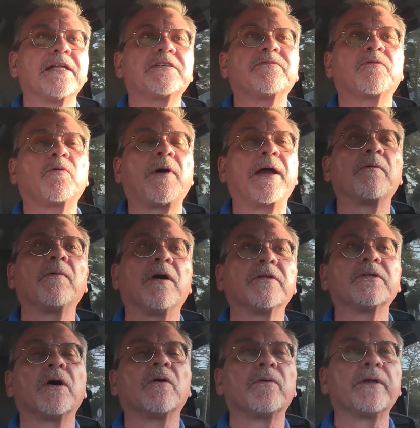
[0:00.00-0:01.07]
It's quite well
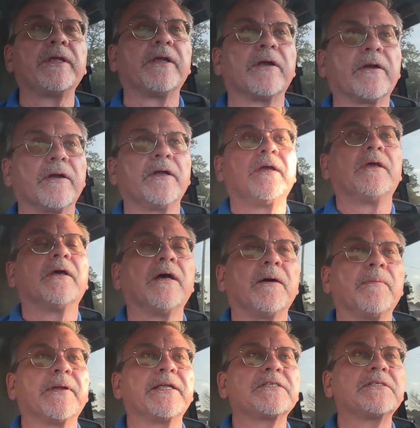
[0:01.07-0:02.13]
known here, uh,
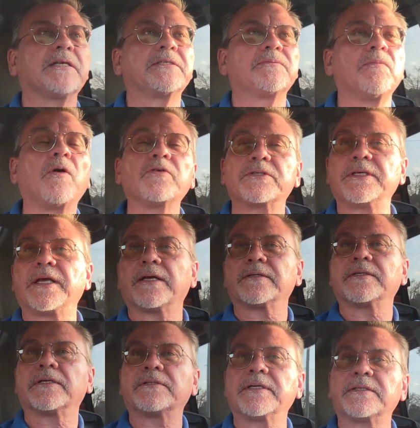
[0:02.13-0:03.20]
but it's it's mostly a
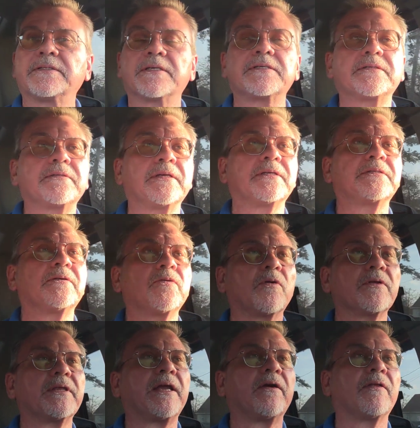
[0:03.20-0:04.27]
it's it's a, it's a
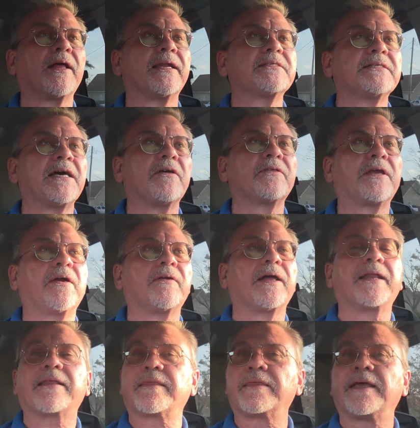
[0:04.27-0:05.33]
North Carolina South
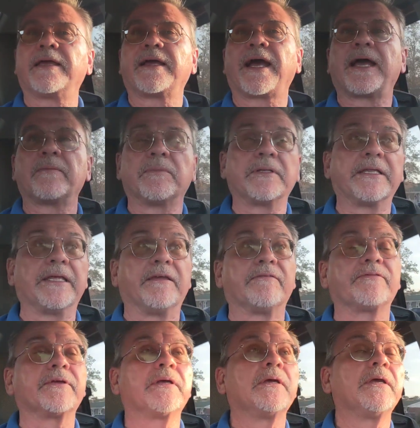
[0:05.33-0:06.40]
Carolina thing, I believe.
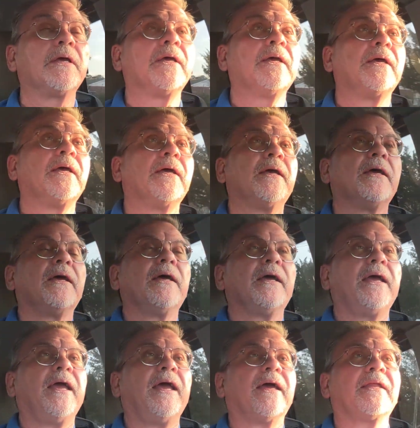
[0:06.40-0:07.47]

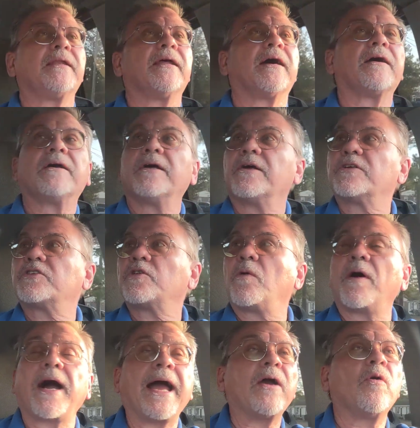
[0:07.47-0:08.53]
And uh,
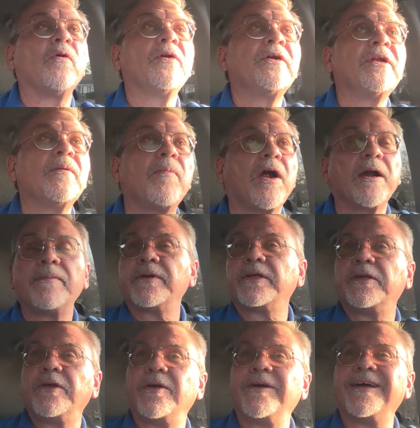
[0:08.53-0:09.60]
so I ordered a
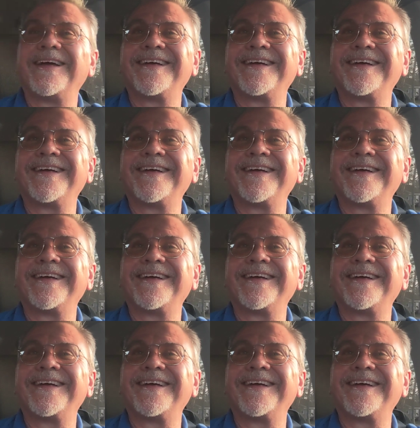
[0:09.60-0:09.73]
barbecue.